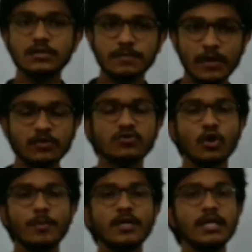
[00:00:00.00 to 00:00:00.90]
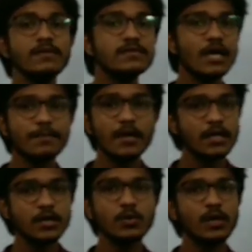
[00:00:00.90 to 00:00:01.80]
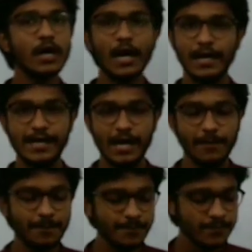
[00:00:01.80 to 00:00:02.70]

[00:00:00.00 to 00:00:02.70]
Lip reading: spectroscopy gives that particular idea.